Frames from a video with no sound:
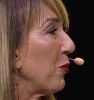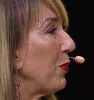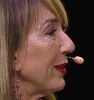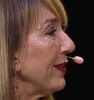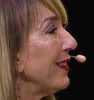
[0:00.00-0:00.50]
My
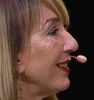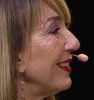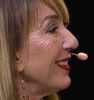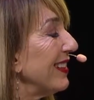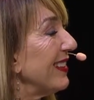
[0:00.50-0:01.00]
mother was
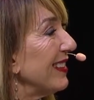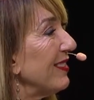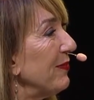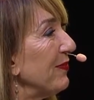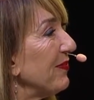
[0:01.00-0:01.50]
a good
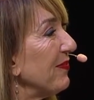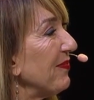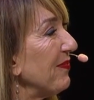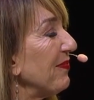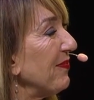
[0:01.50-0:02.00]
cook, but of
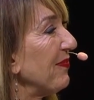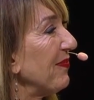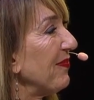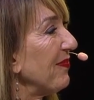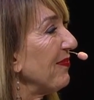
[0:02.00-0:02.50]
course
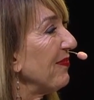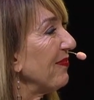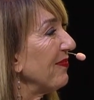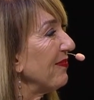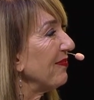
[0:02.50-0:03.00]
there were
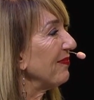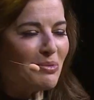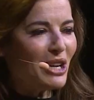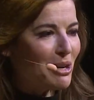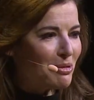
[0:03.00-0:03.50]

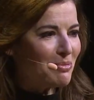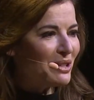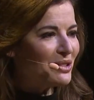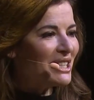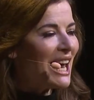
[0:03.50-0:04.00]
some terrible meals.